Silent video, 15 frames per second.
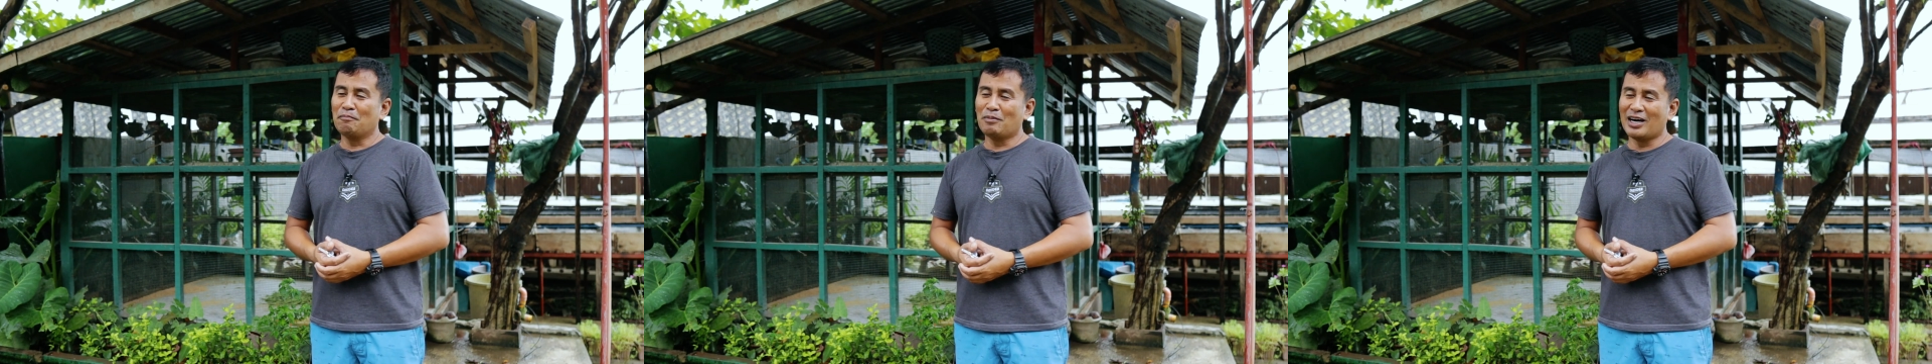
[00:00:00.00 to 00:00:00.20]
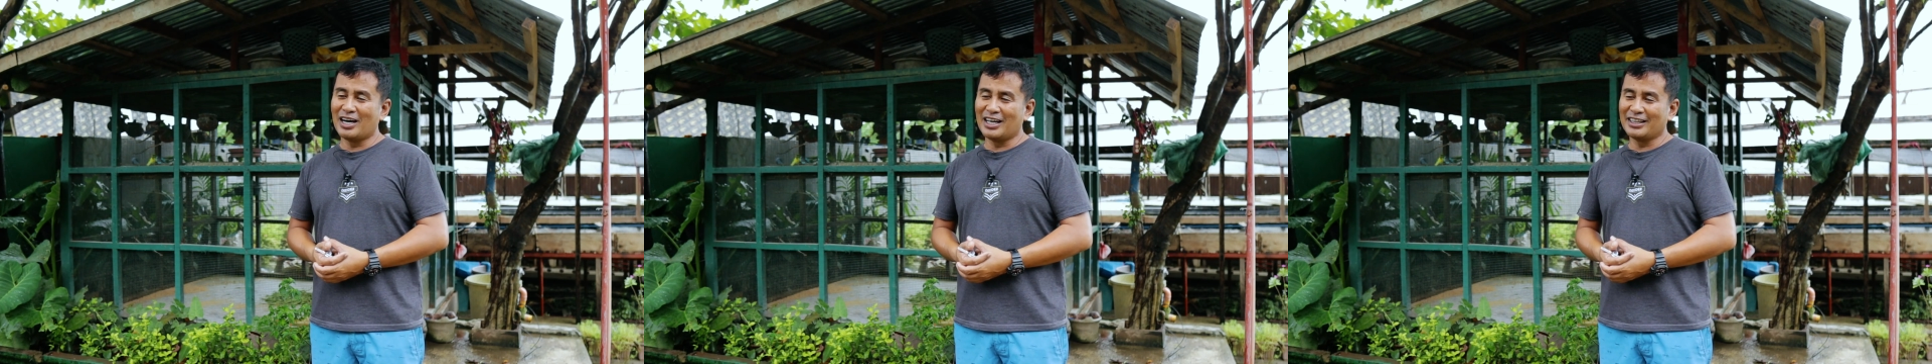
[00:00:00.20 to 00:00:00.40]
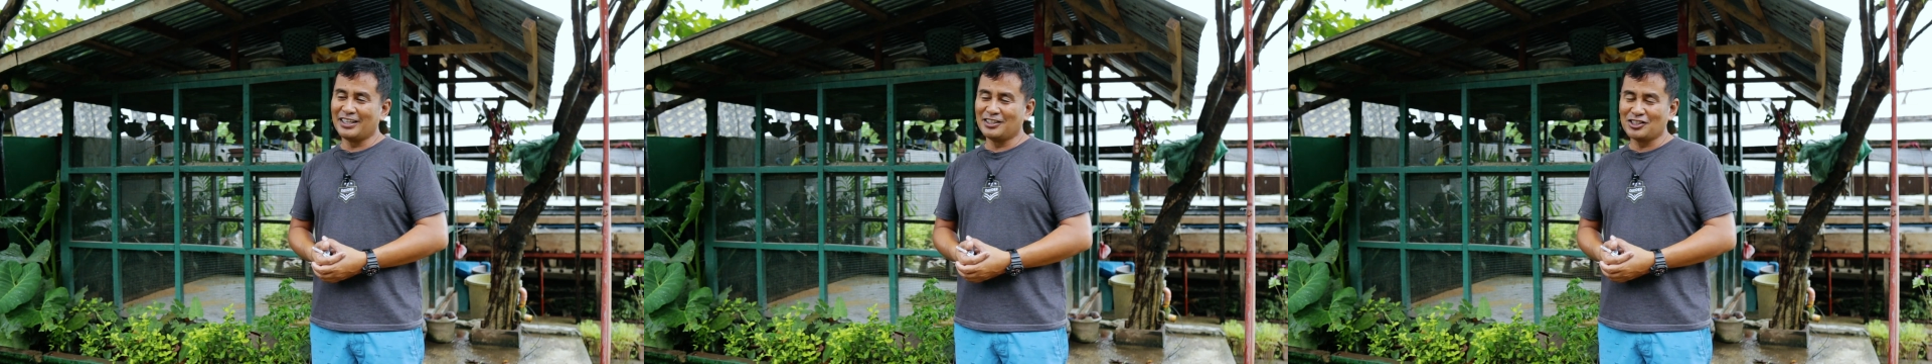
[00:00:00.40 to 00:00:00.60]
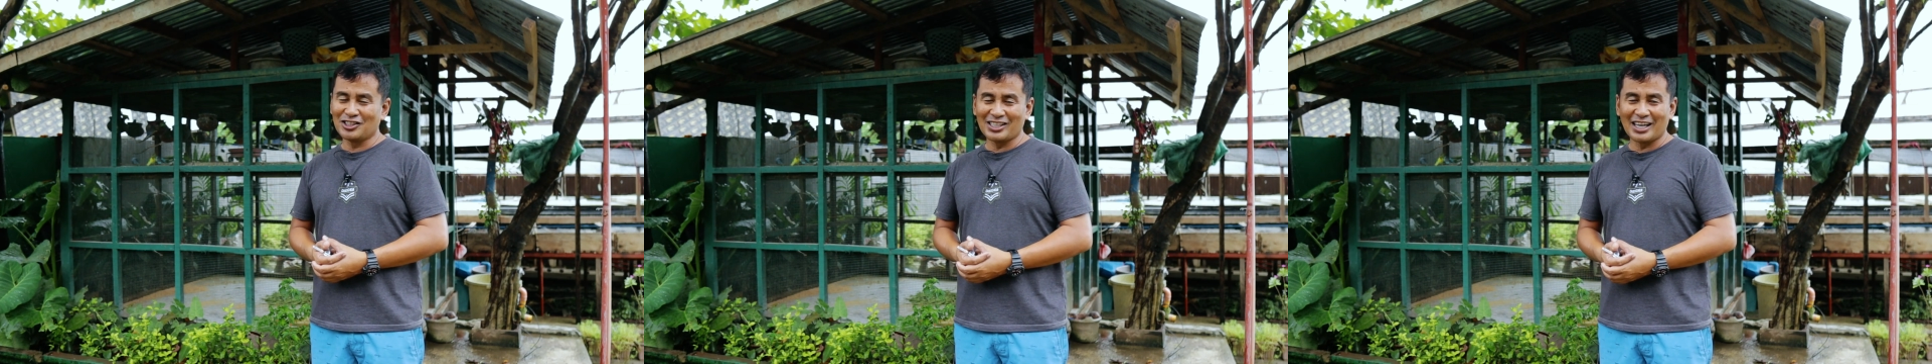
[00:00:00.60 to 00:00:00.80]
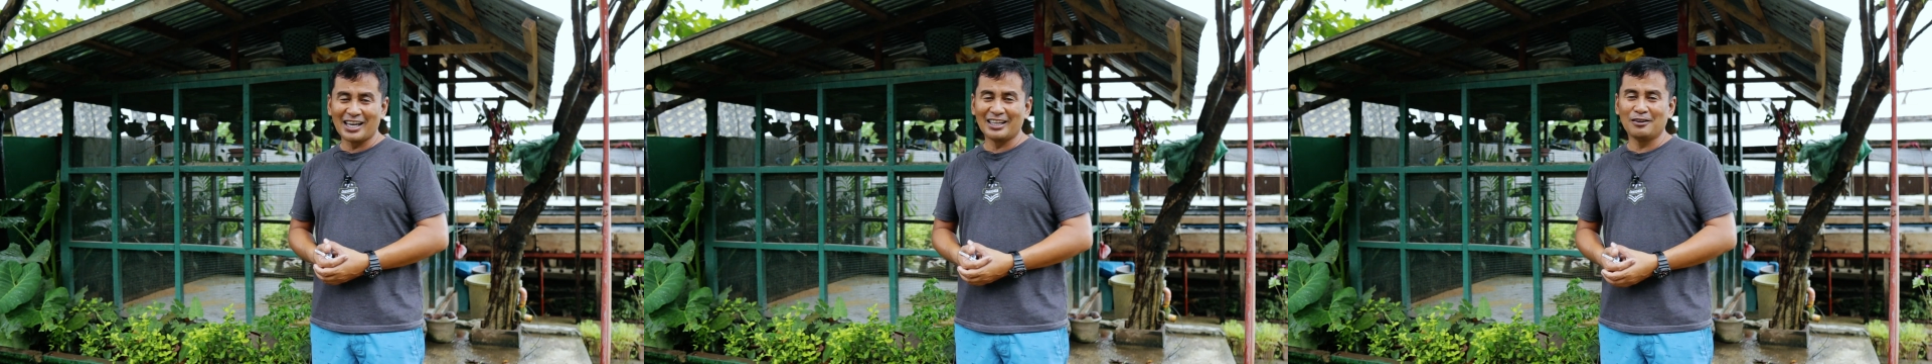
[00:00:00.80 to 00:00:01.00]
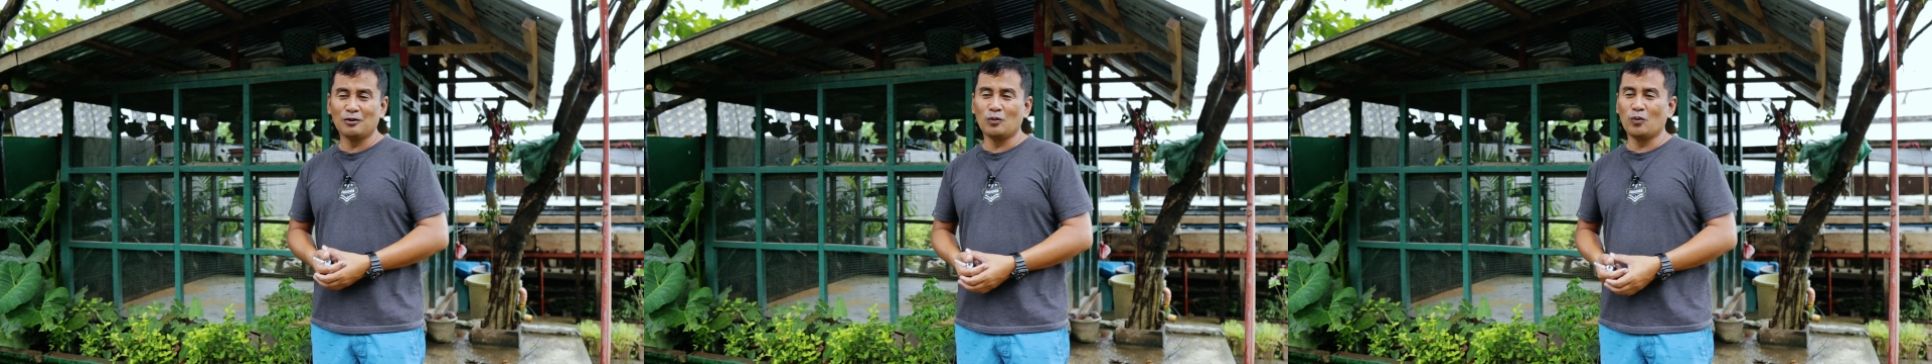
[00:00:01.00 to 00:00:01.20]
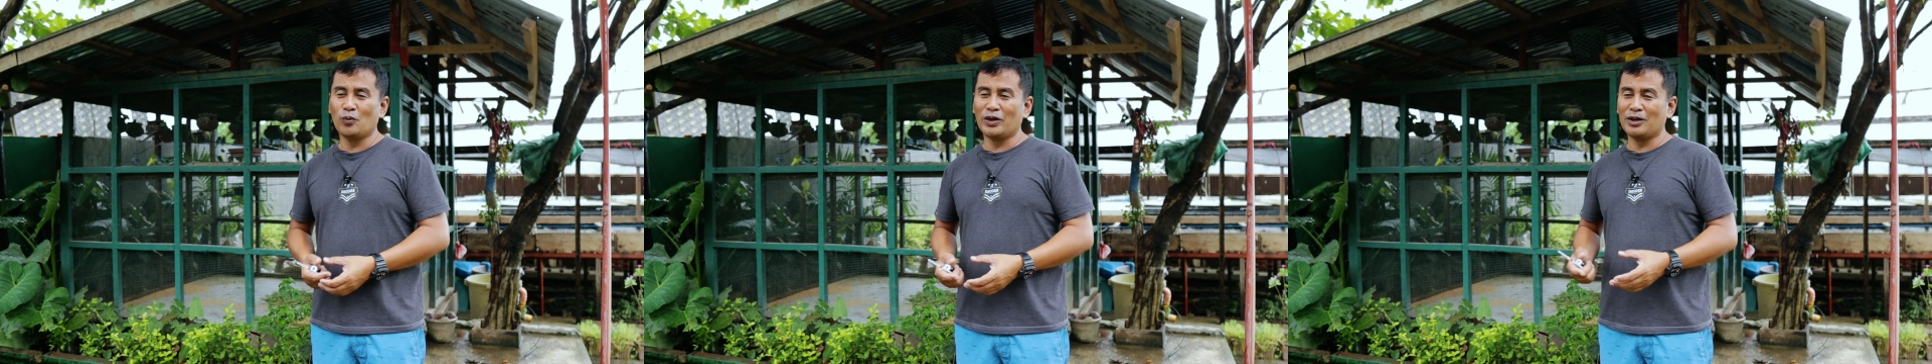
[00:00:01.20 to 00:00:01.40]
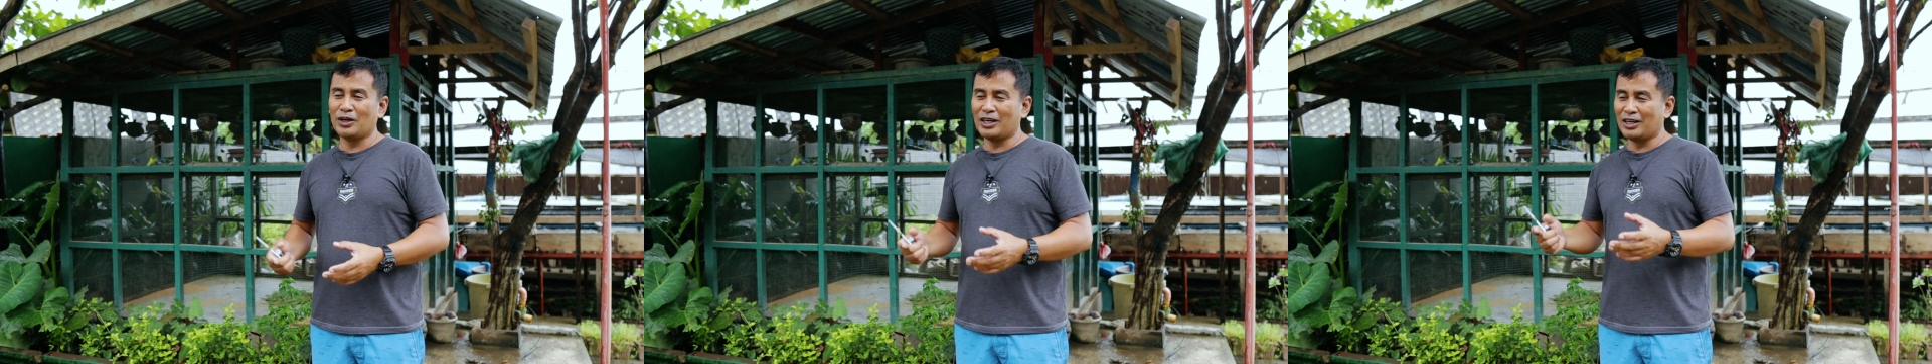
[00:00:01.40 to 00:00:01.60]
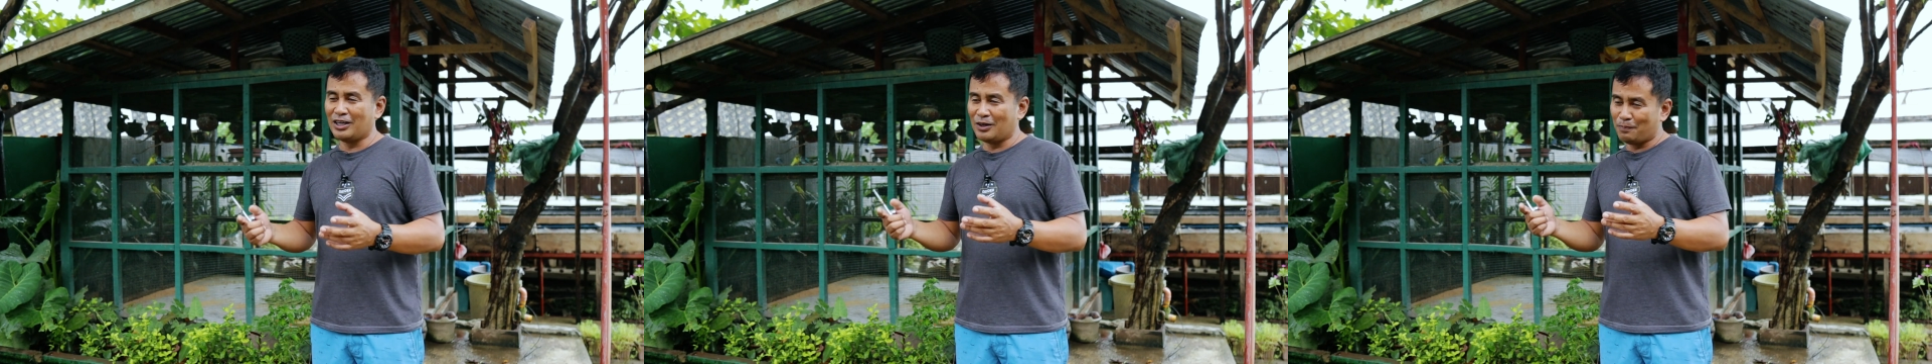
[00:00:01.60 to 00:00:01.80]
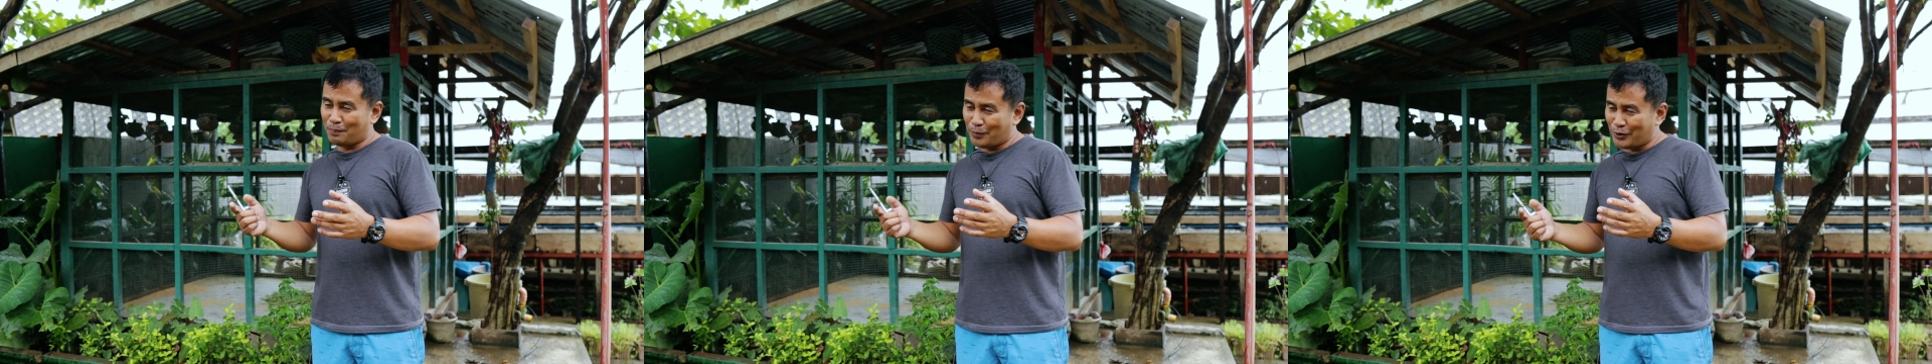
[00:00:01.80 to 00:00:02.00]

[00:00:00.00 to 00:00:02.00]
but instead we